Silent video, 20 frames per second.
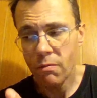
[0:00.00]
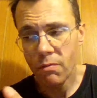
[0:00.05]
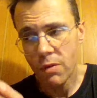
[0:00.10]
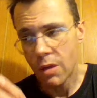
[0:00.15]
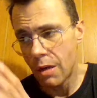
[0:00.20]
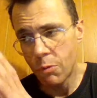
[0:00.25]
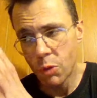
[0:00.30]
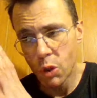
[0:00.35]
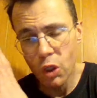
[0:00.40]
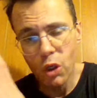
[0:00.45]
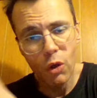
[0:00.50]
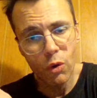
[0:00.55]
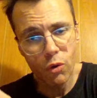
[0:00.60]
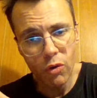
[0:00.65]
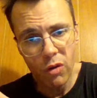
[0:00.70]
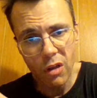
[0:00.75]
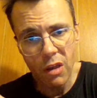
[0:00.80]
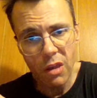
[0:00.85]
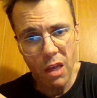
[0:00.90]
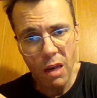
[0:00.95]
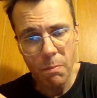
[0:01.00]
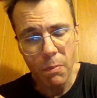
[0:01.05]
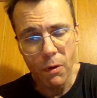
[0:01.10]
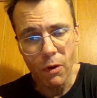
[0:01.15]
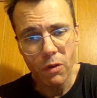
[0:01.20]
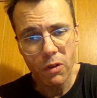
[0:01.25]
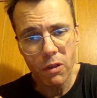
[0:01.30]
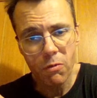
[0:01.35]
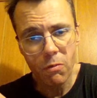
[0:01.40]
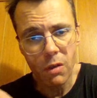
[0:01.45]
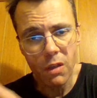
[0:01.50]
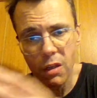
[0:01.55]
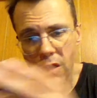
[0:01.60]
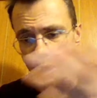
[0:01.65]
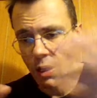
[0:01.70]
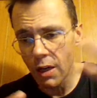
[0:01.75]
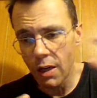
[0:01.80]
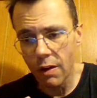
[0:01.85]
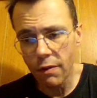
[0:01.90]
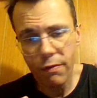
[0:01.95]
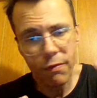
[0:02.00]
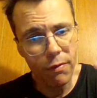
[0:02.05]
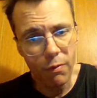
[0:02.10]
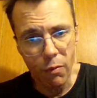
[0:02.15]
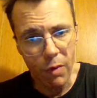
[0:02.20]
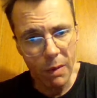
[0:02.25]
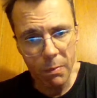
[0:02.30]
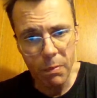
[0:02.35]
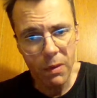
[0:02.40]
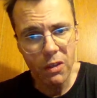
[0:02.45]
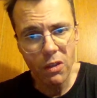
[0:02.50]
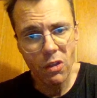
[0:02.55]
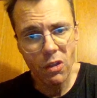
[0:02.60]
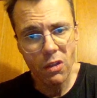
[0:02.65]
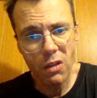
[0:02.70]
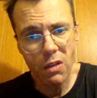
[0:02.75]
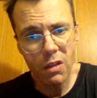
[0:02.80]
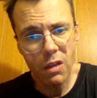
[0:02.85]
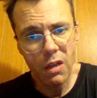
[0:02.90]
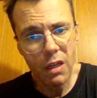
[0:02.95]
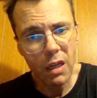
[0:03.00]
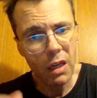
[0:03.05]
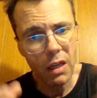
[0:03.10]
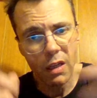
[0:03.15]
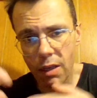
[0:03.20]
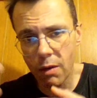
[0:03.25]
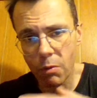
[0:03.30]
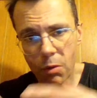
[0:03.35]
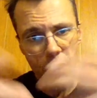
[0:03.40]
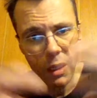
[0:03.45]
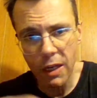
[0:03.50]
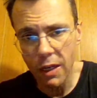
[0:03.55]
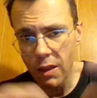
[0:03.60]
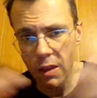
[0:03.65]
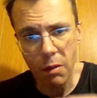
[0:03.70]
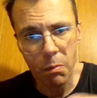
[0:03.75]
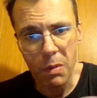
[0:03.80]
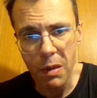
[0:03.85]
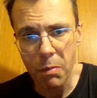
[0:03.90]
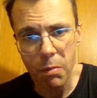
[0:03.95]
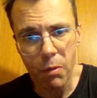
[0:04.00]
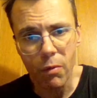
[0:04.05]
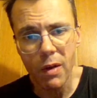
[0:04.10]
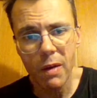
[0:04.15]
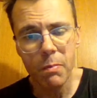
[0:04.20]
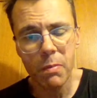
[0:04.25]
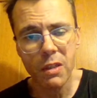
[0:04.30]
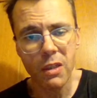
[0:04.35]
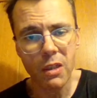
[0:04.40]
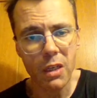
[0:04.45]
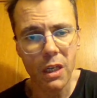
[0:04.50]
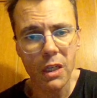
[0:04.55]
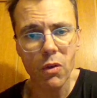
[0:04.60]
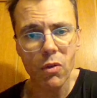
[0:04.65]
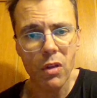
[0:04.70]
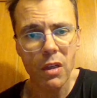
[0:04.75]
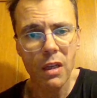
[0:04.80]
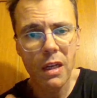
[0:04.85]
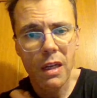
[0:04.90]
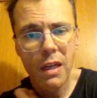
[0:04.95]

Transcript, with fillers: they would go to the depots where they have weapons and they would hand the people weapons out,